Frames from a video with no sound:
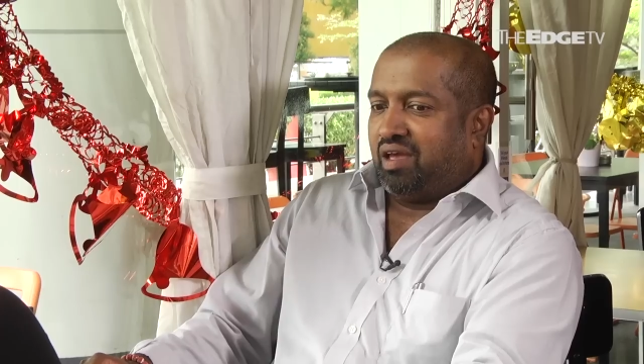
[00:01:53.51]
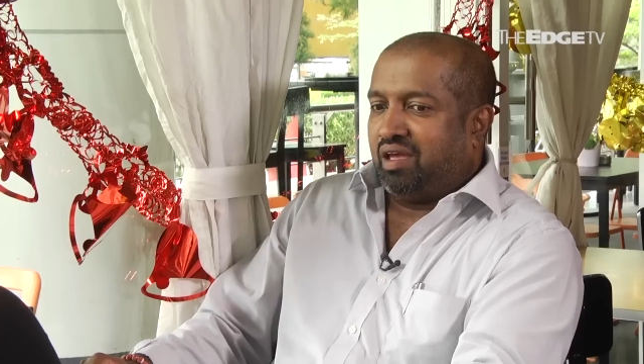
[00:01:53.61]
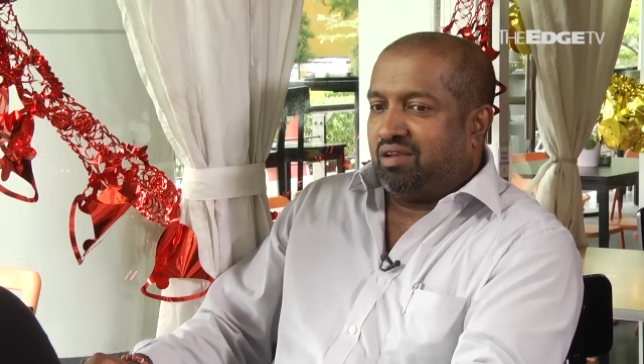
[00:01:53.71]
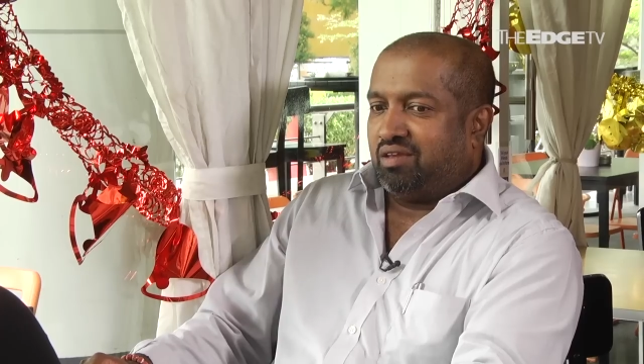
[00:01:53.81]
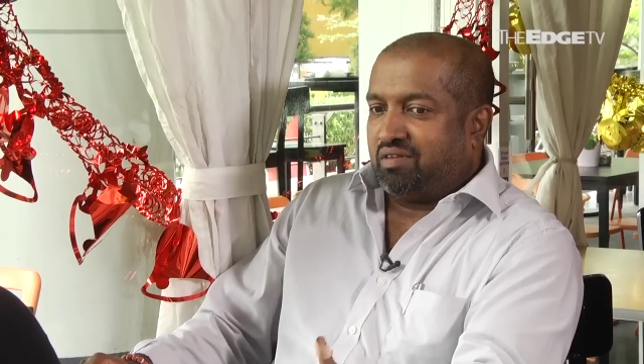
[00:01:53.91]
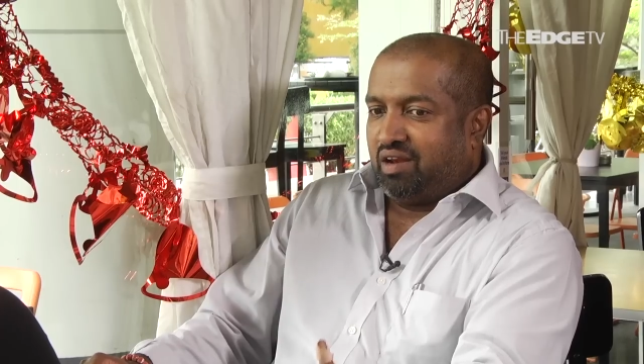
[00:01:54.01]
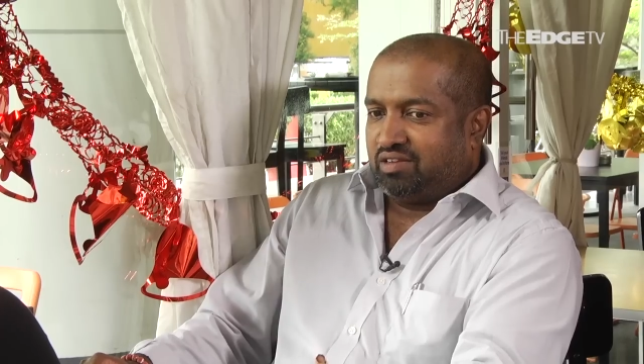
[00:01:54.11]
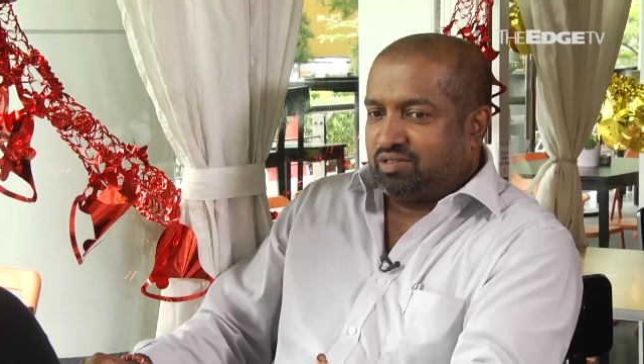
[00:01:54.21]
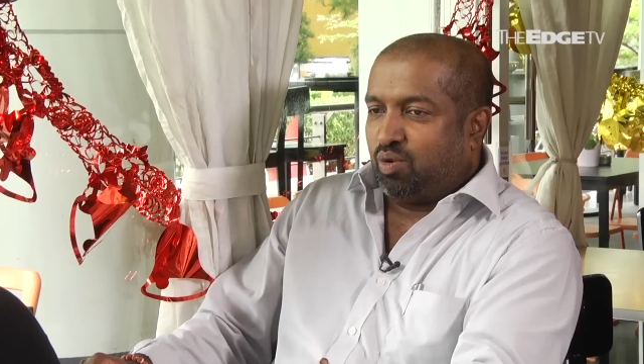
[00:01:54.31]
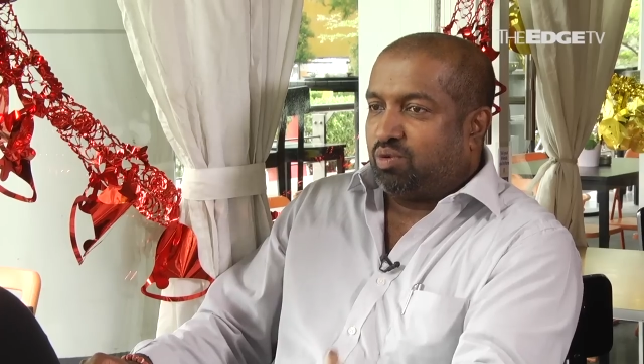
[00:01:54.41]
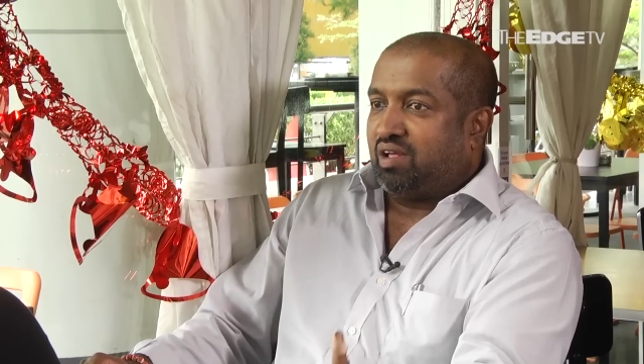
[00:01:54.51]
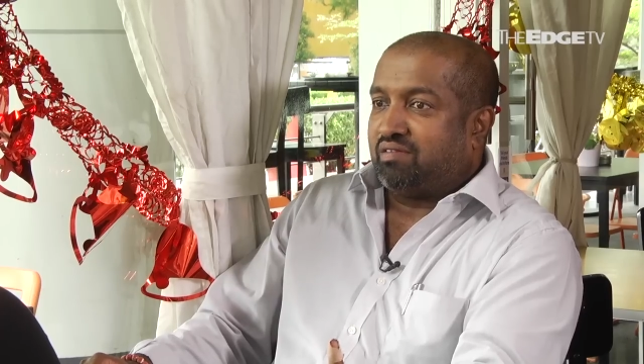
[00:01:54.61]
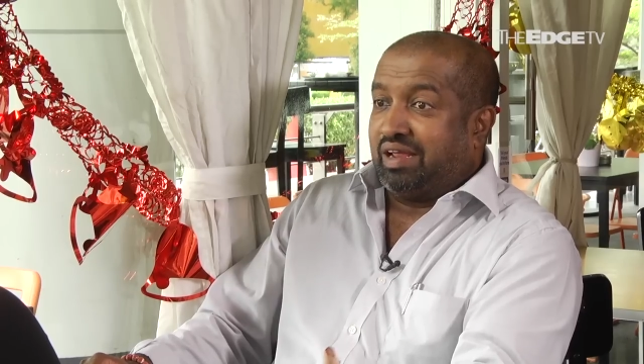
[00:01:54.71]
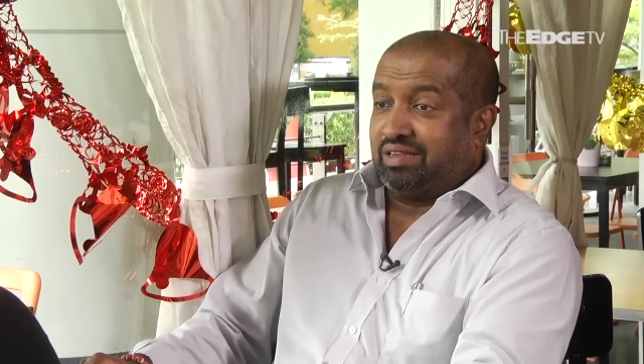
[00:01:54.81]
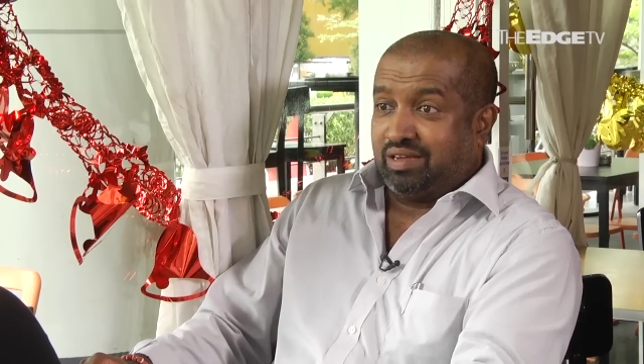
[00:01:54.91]
and he realized the
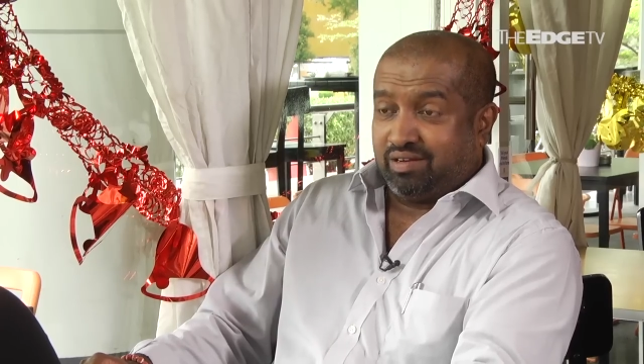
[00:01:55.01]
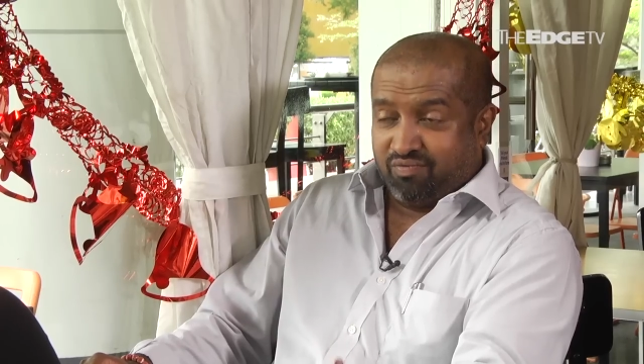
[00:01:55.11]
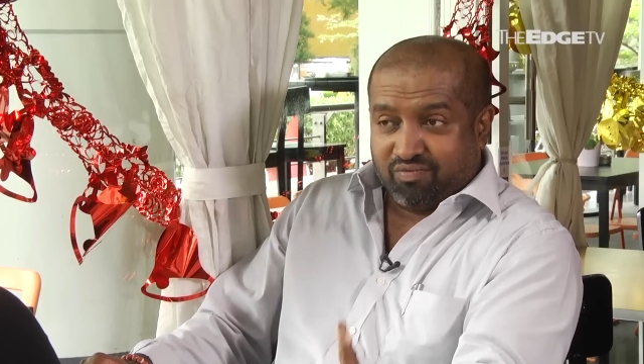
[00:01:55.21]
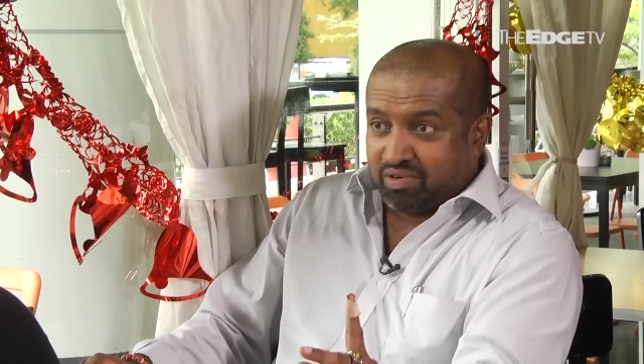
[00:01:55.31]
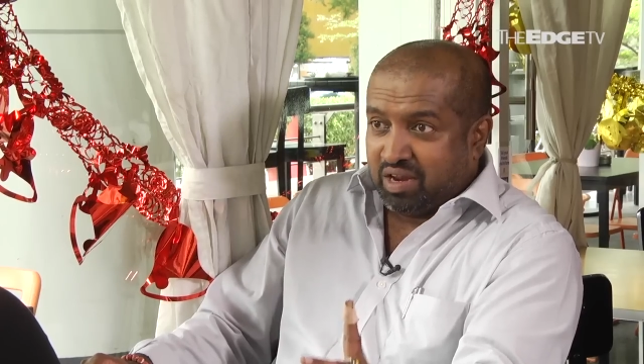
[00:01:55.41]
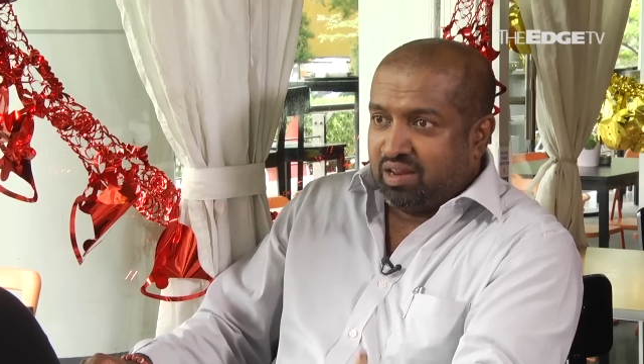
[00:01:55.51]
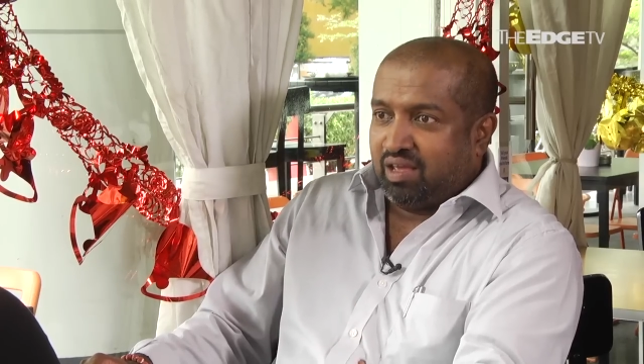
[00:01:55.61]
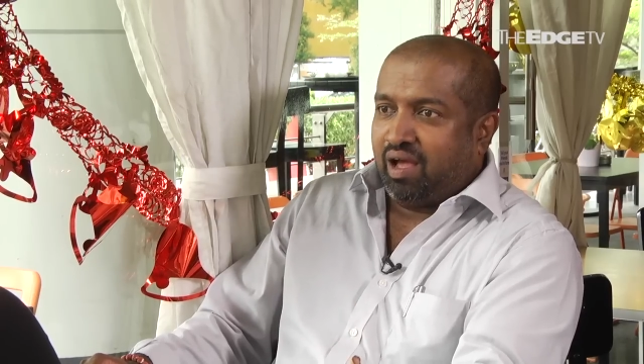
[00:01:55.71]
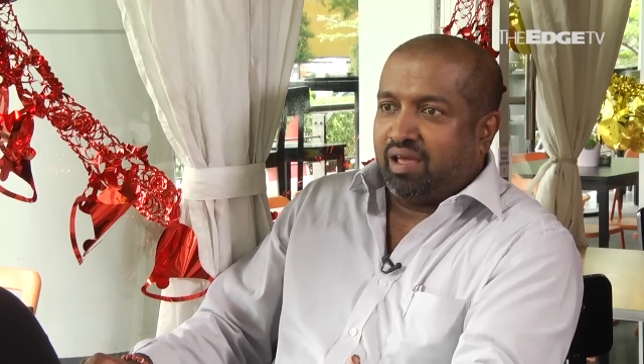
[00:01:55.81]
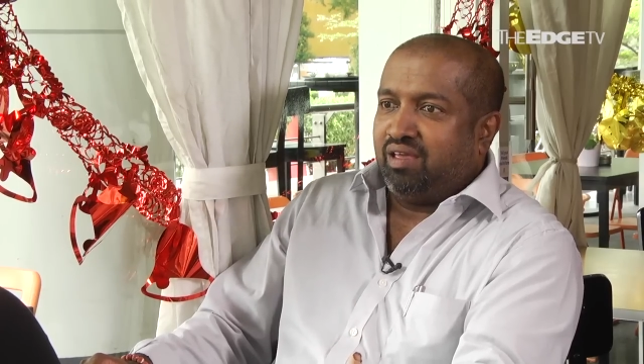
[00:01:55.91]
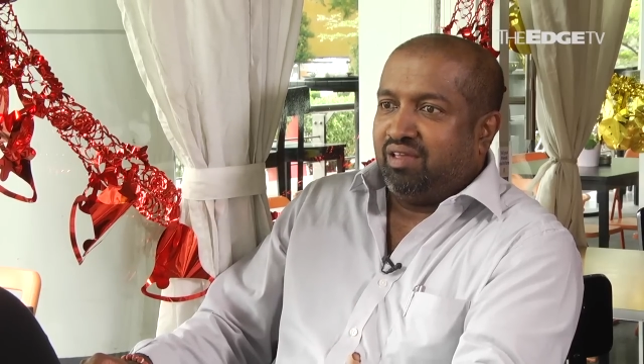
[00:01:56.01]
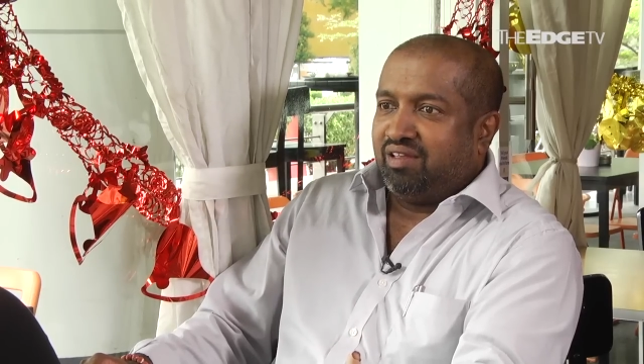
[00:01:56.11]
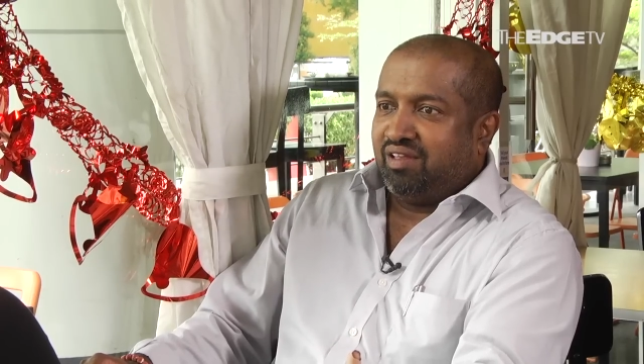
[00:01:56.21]
hotel rates are really high,